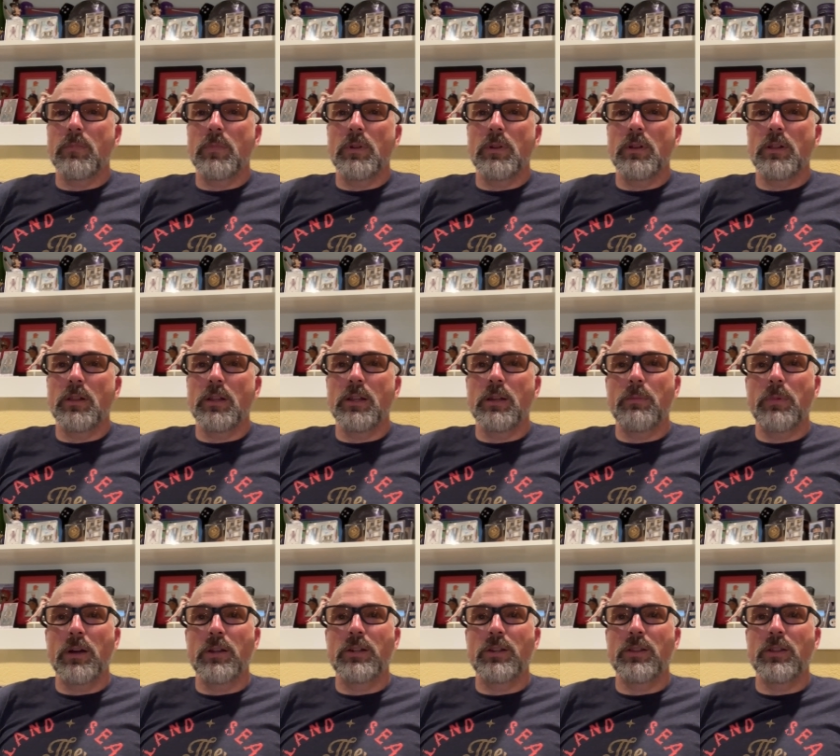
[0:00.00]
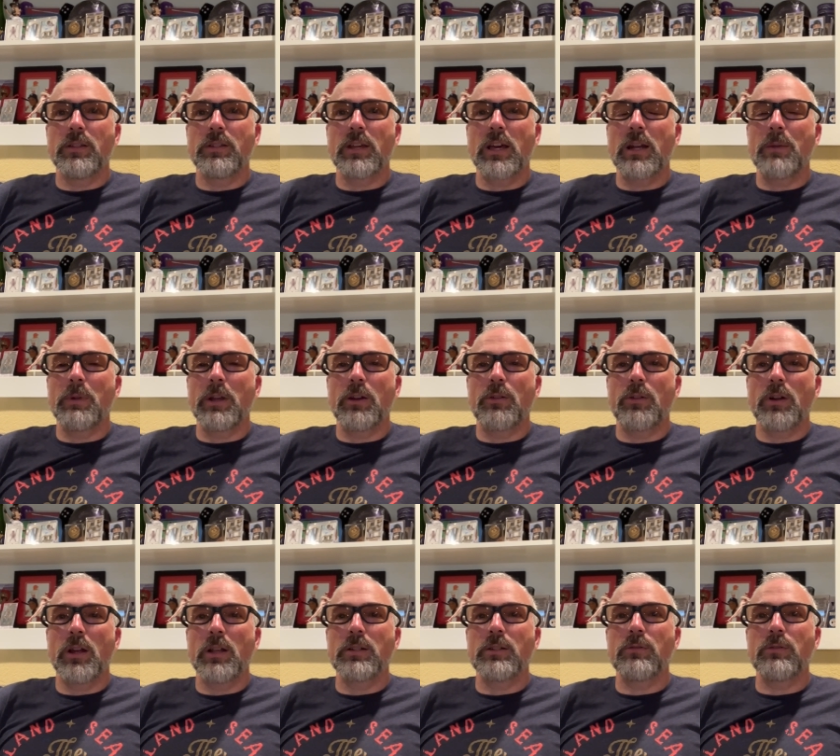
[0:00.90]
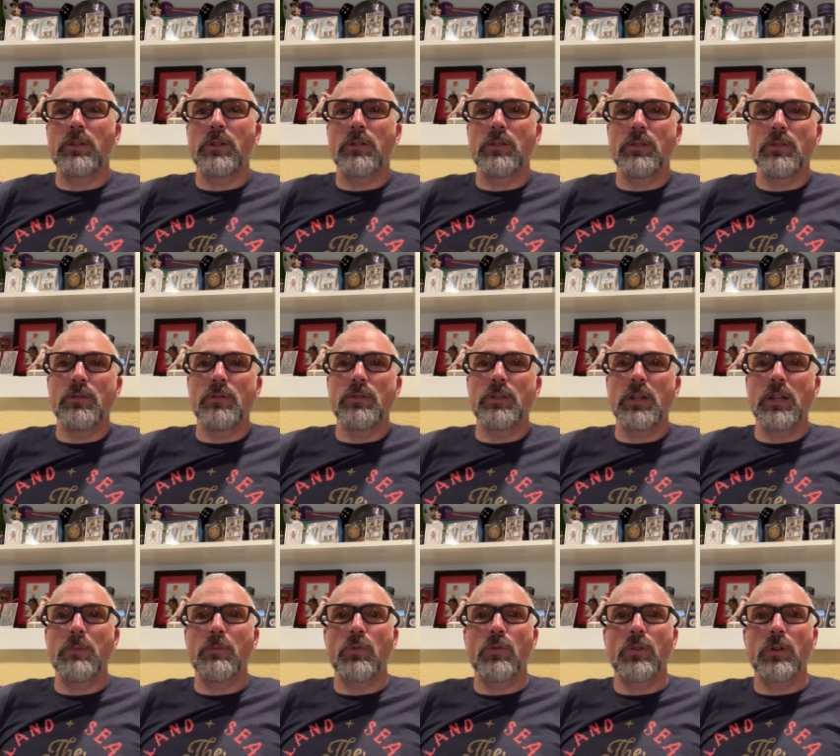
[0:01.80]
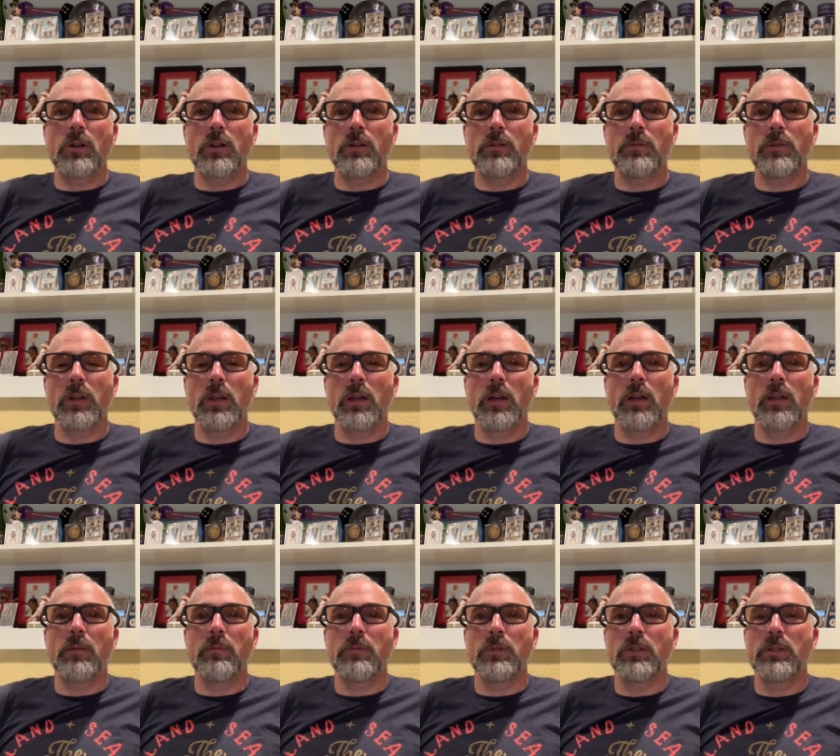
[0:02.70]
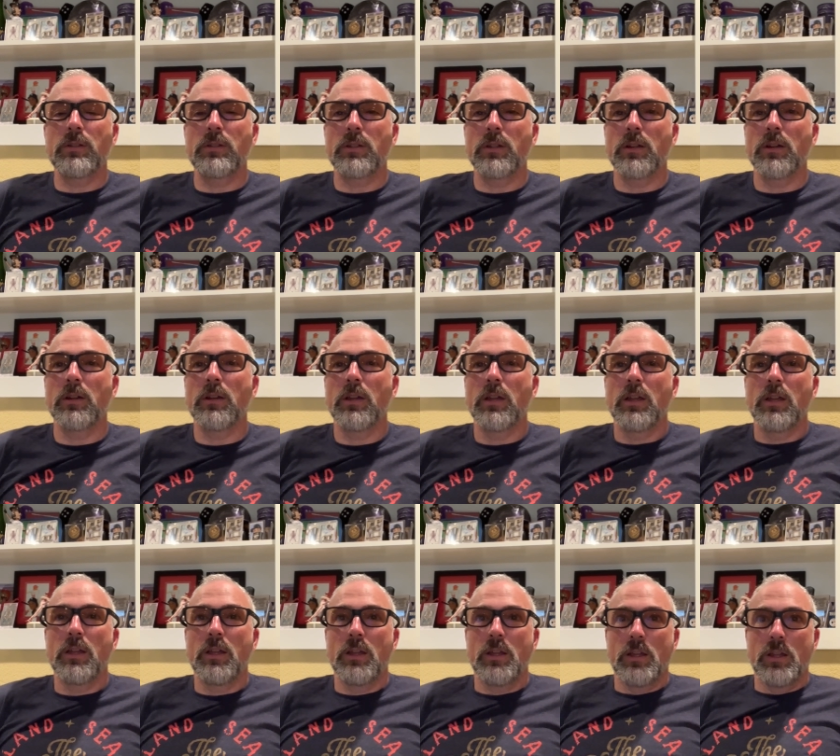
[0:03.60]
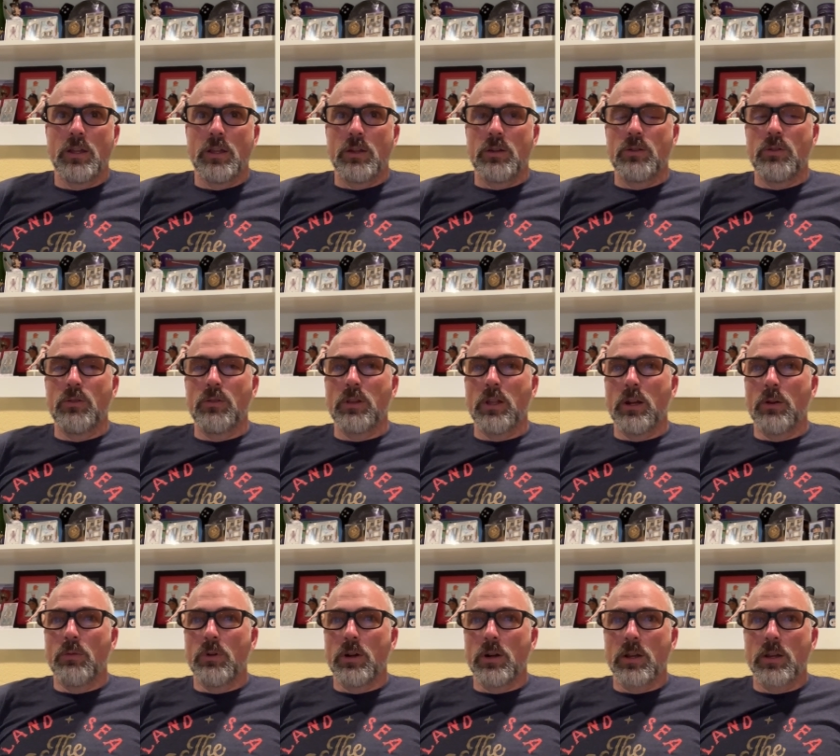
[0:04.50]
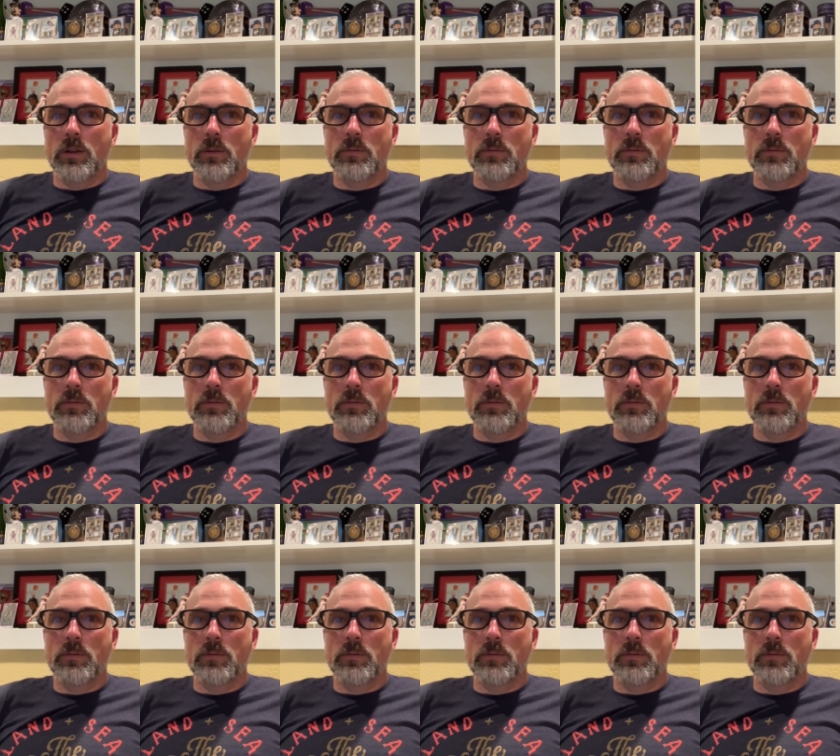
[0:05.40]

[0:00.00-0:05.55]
Cleaned a bunch of things out of my garage that we don't use anymore, and just doing a lot of work.